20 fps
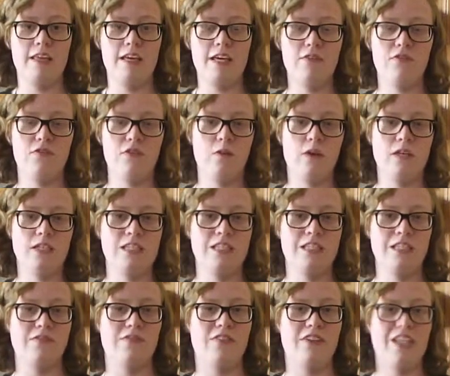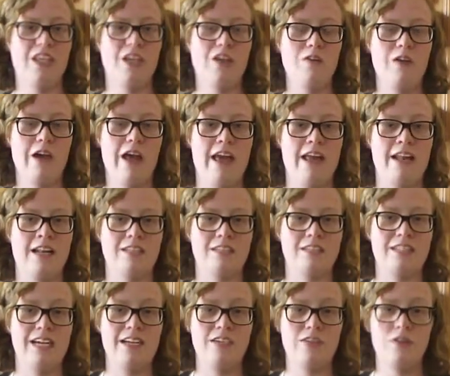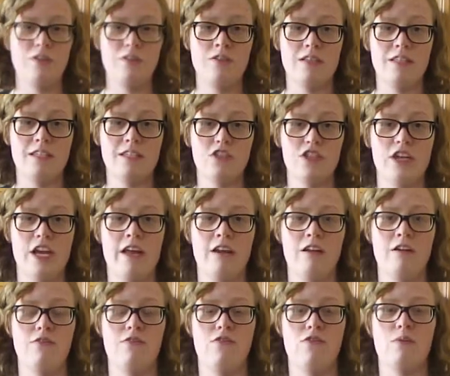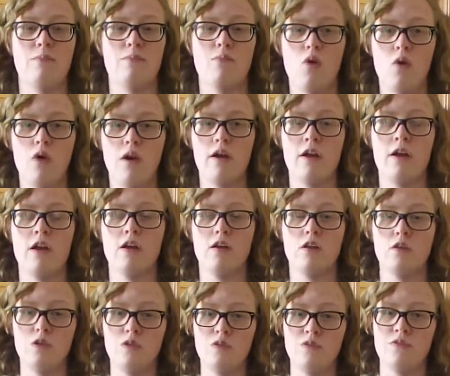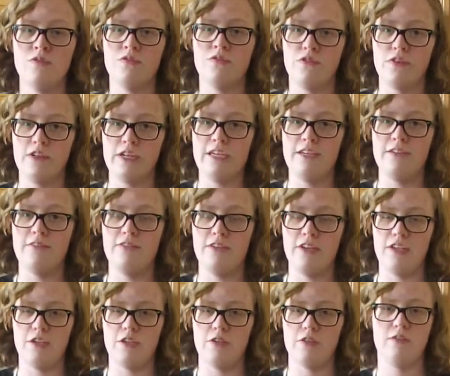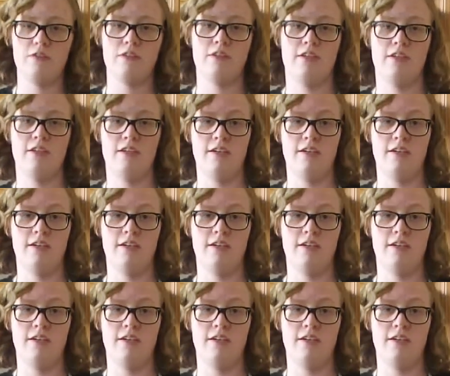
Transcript: Thank you for watching this video, and stay tuned to this channel for more gluten-freed videos.